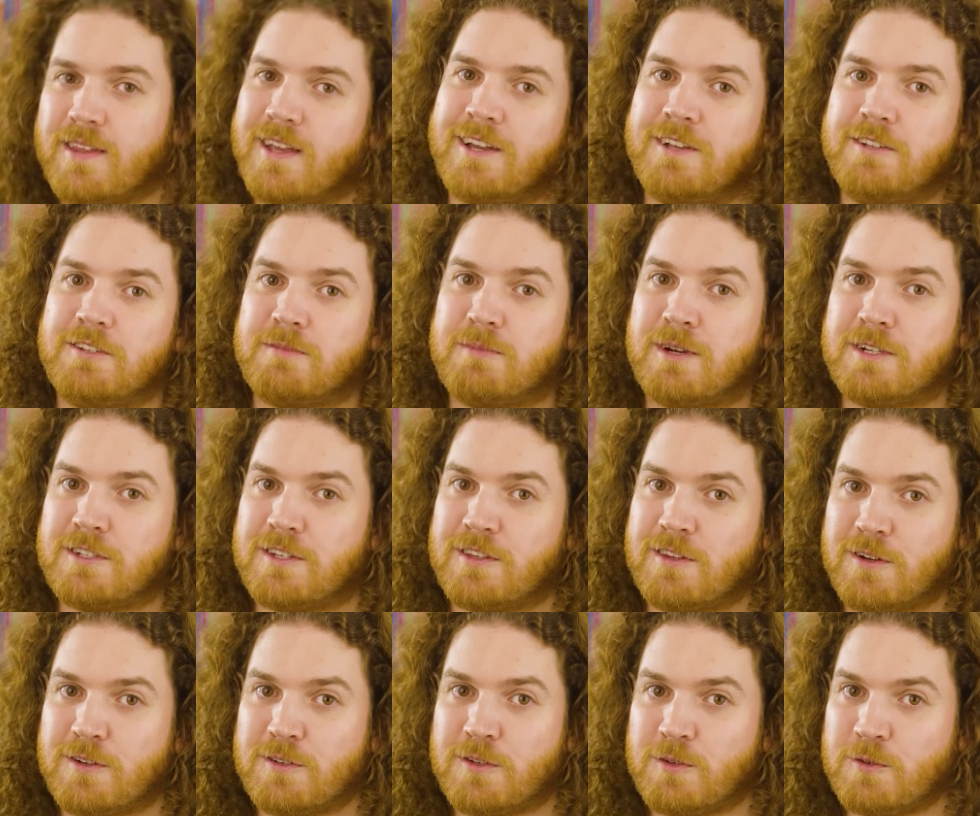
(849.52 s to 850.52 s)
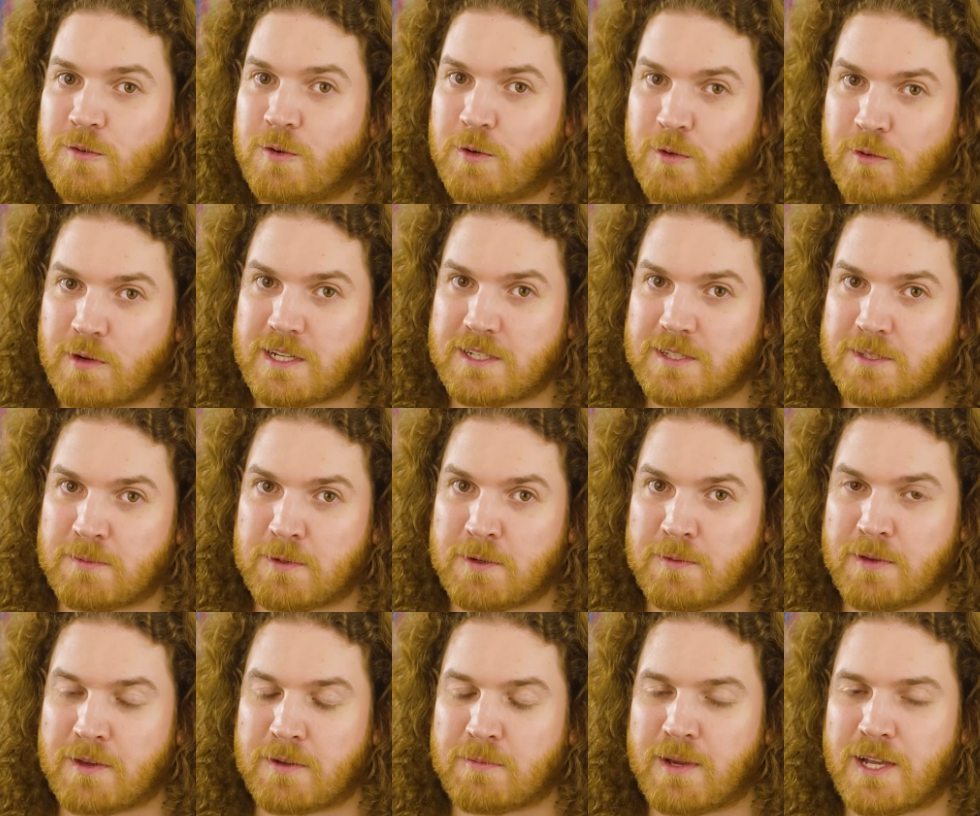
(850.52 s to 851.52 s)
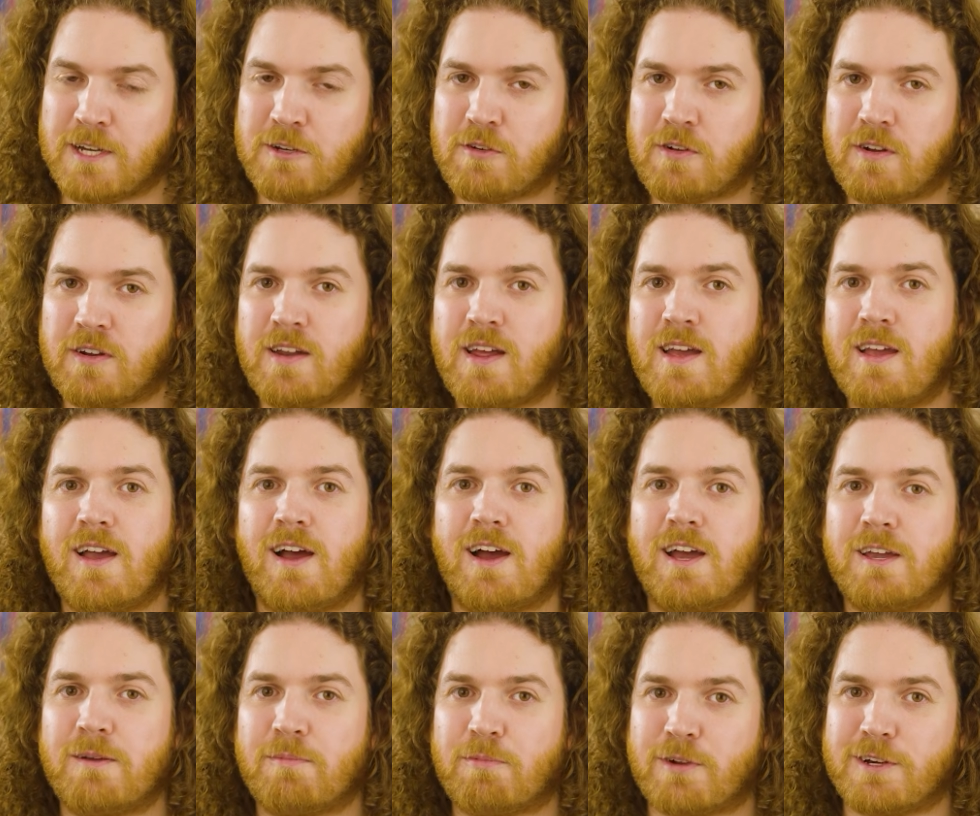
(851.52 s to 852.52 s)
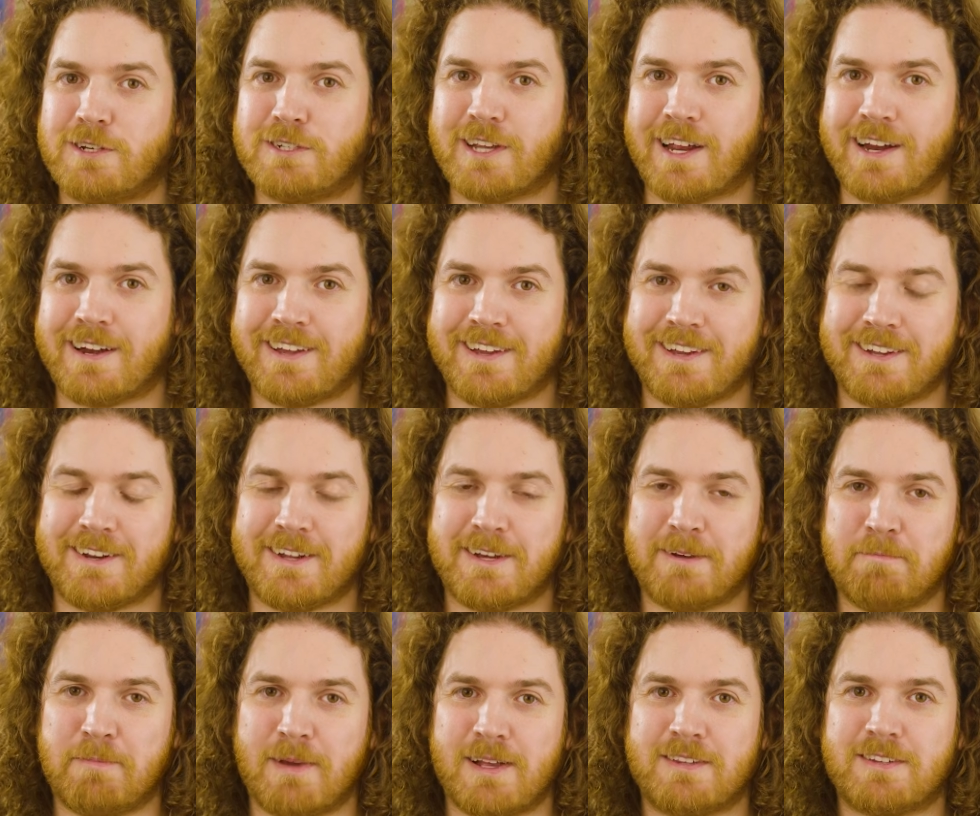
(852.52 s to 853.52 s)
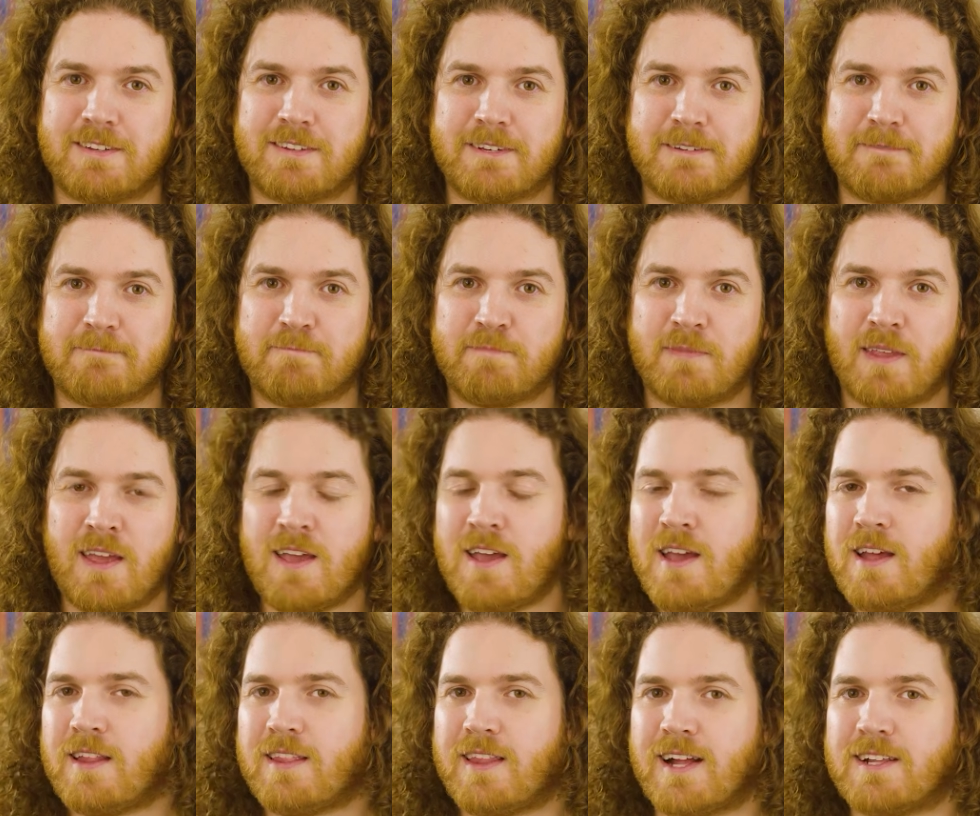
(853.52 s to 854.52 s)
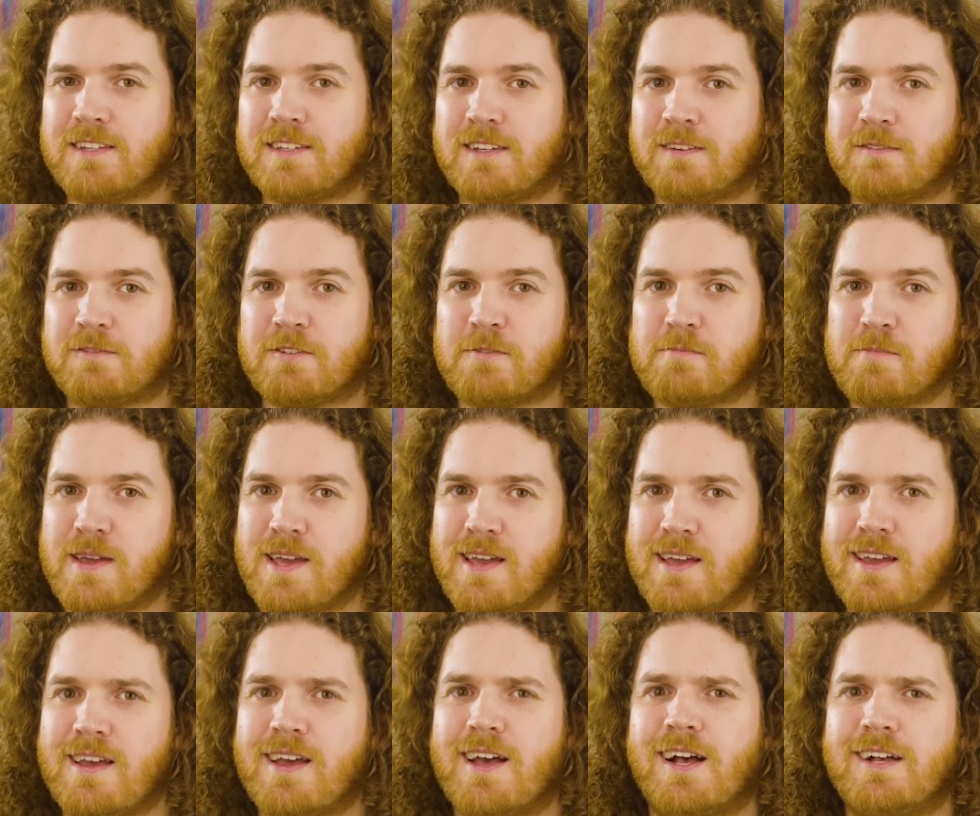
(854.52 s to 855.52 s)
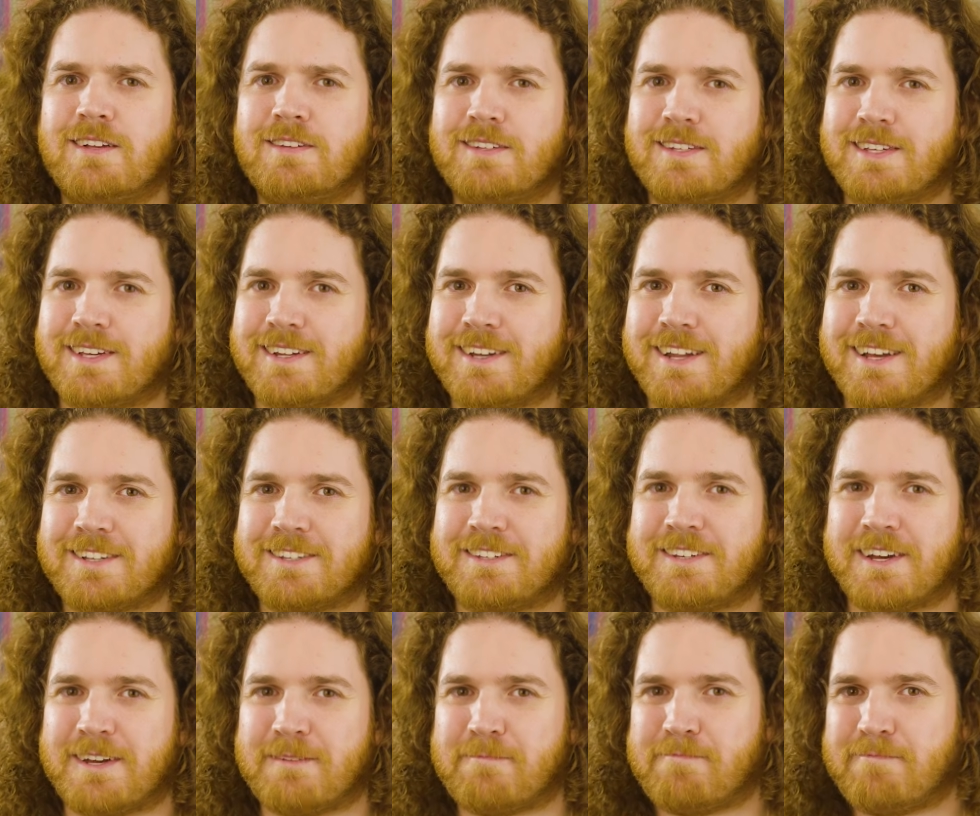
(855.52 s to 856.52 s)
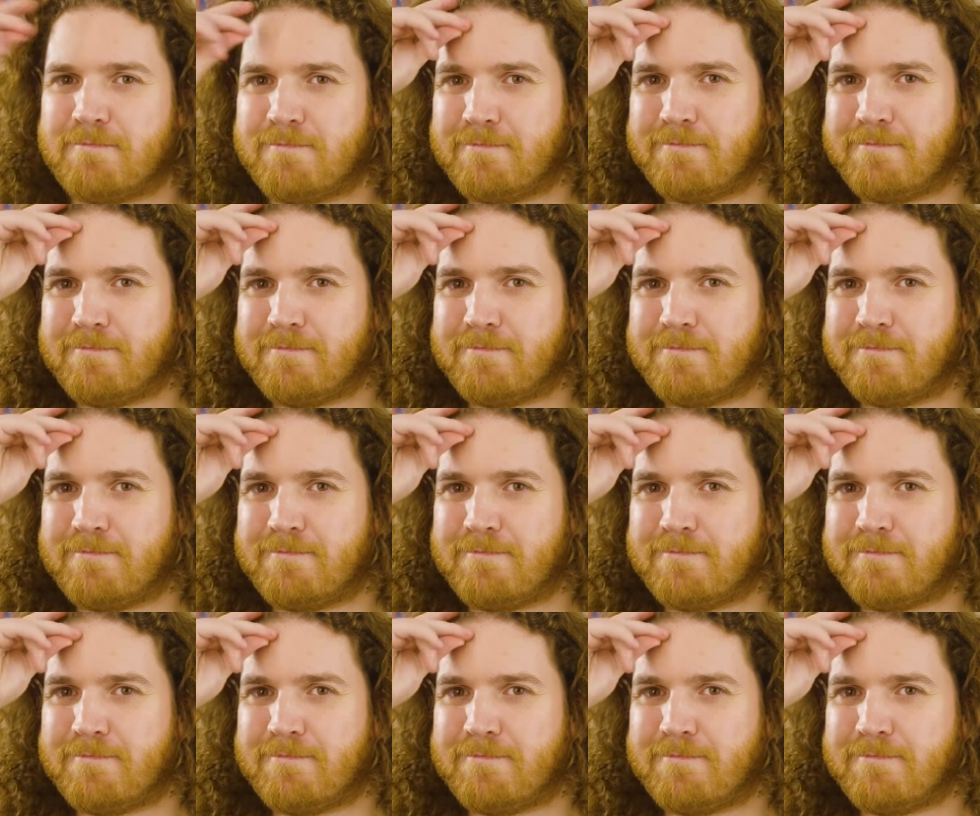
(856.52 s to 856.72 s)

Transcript: Thank you so much to those who already support me on Patreon. I appreciate it immensely. That's it from me. I'll see you next time.